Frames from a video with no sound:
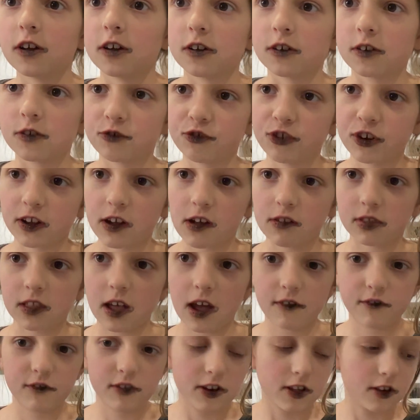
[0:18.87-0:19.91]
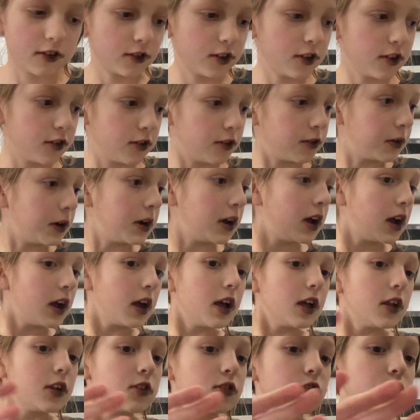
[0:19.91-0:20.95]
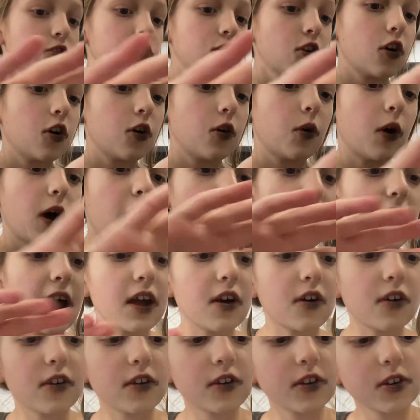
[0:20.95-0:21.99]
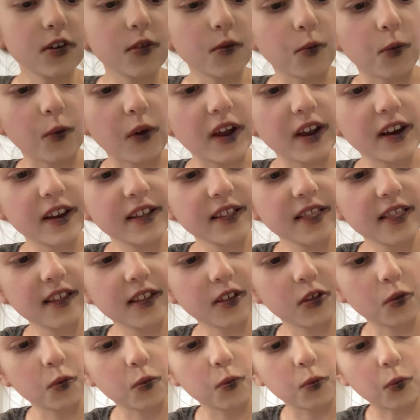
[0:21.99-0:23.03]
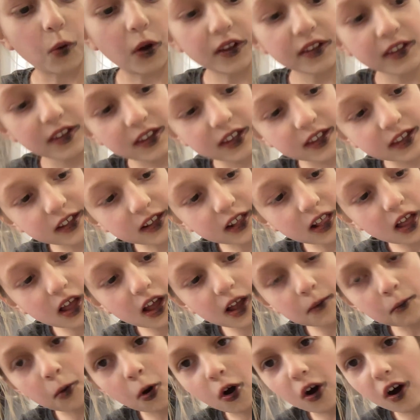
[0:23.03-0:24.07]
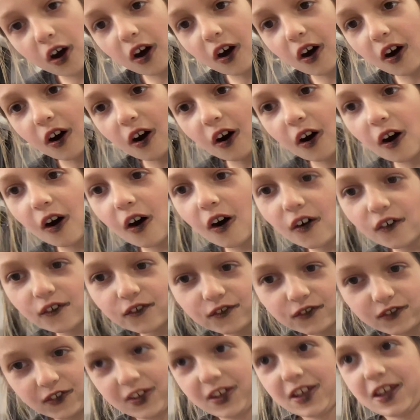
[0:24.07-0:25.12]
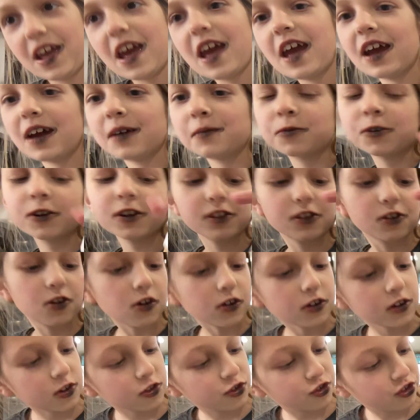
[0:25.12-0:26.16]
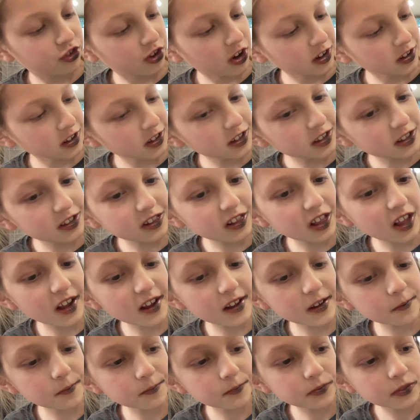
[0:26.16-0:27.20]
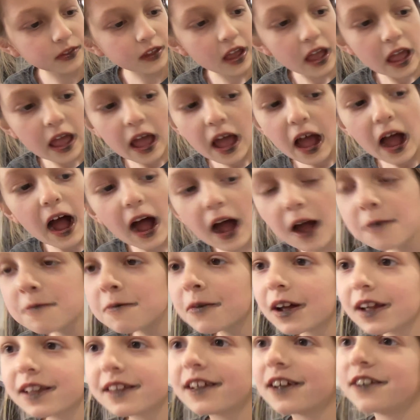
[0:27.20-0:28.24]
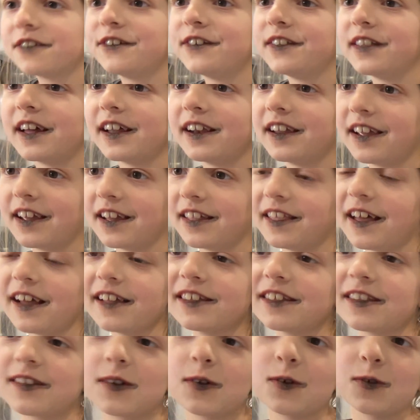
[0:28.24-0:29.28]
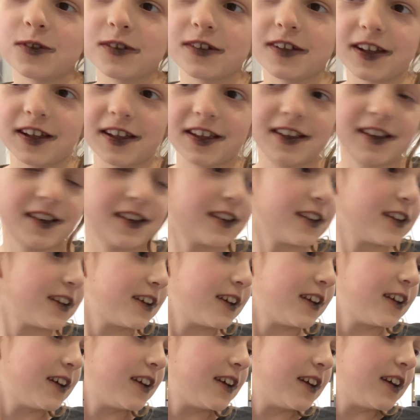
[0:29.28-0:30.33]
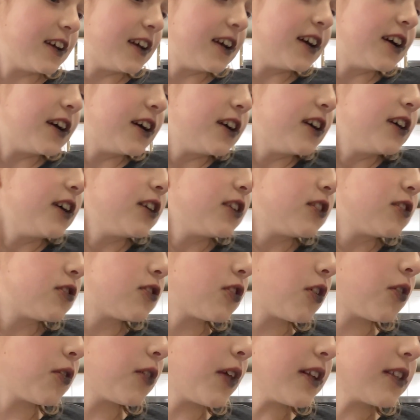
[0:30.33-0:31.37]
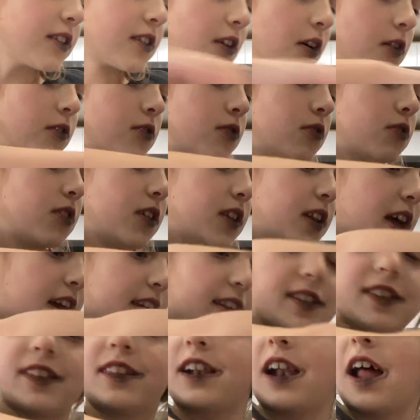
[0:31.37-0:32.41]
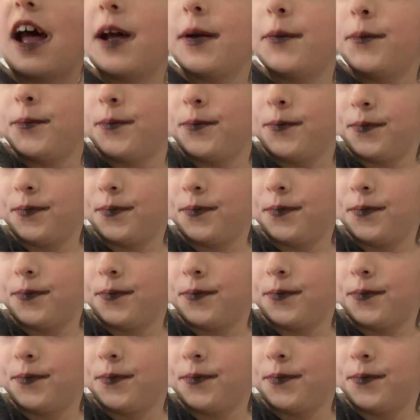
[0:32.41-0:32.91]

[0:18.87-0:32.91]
Go check out that video too. So I already rated this one slime off camera. It's called a jelly slime. I'm not touching that again. That's too sticky. So let's go to the next slime.